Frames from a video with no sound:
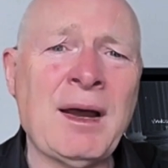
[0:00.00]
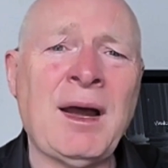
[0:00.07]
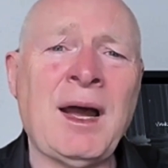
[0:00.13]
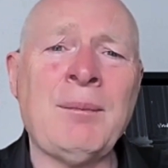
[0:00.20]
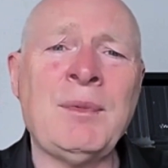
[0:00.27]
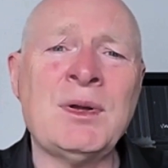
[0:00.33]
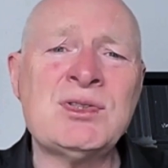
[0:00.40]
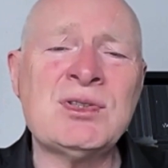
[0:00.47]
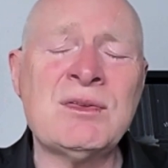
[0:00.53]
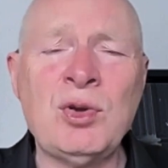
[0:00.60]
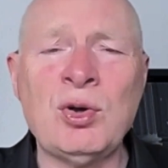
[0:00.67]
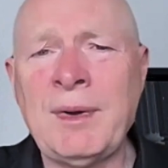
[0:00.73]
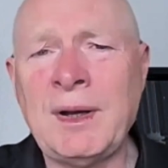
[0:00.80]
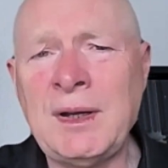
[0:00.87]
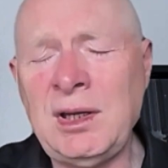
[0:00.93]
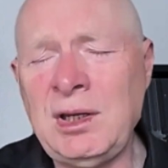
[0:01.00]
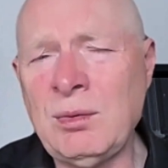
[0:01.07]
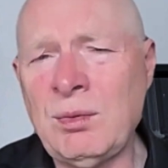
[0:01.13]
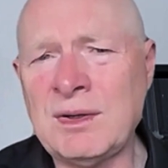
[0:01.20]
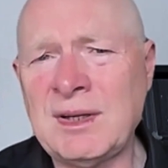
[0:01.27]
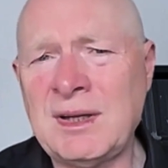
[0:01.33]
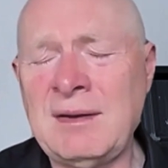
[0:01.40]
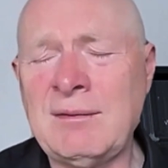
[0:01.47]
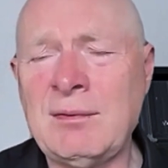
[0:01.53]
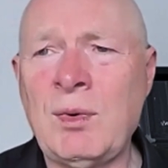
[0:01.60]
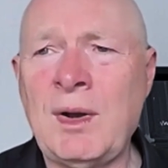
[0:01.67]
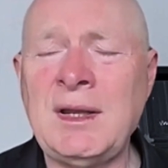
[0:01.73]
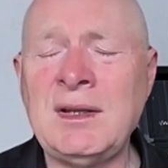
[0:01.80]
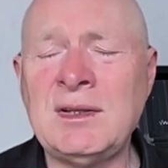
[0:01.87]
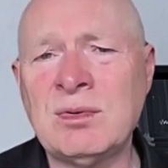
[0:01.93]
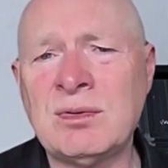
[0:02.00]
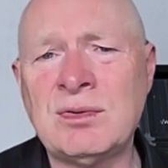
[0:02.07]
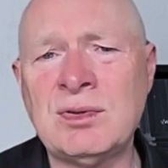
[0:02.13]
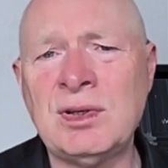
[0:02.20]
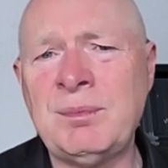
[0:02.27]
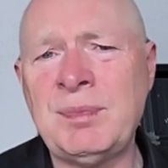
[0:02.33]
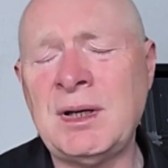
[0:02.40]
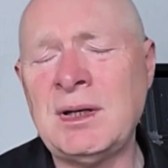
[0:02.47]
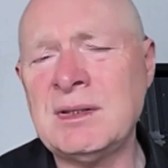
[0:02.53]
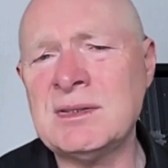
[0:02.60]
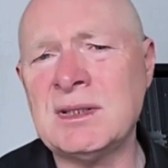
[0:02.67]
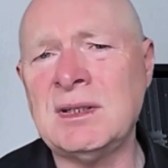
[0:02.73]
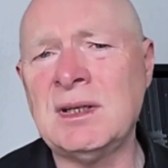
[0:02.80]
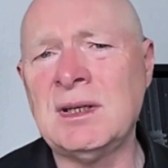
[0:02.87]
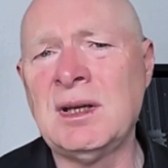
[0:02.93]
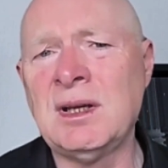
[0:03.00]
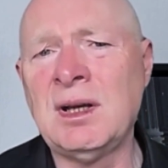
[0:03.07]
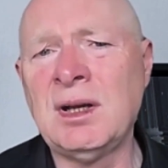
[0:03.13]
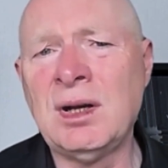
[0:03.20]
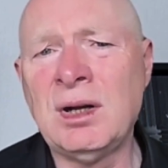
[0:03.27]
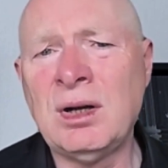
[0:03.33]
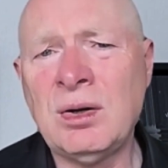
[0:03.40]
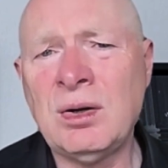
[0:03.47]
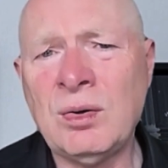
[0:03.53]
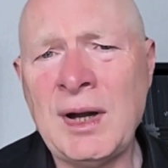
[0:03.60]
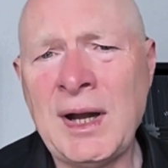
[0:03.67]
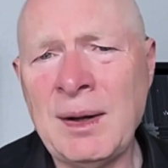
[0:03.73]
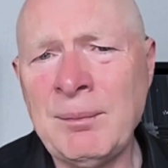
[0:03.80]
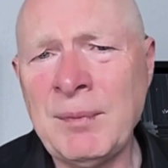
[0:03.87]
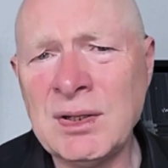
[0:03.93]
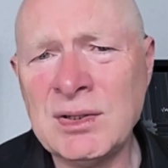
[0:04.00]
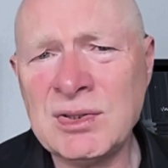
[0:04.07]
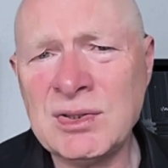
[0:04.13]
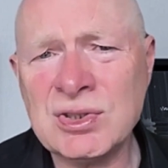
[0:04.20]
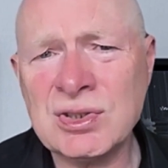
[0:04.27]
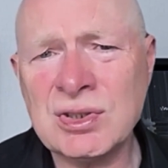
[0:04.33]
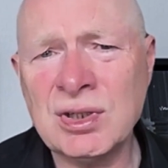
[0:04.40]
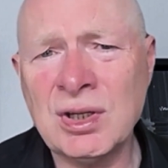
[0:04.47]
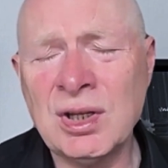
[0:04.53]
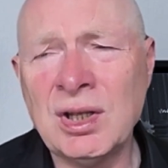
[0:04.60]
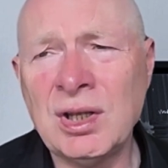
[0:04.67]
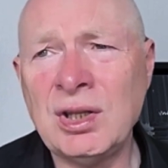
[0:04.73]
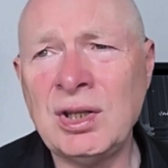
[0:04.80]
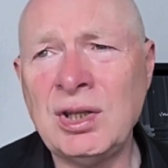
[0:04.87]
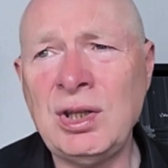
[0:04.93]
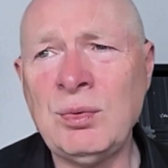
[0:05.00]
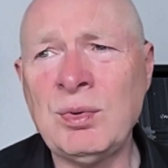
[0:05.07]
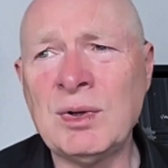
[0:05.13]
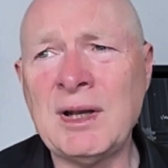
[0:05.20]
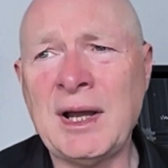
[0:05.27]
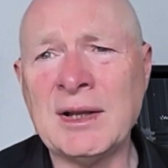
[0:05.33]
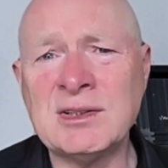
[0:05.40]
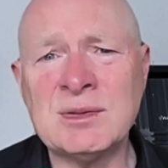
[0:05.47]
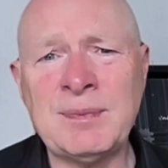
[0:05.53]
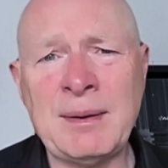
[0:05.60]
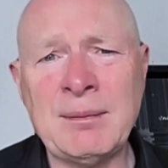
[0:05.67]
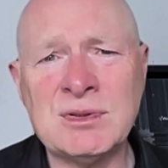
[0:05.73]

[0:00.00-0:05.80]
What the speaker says: about how much of your money you want to give away to a third party, or how much you would like to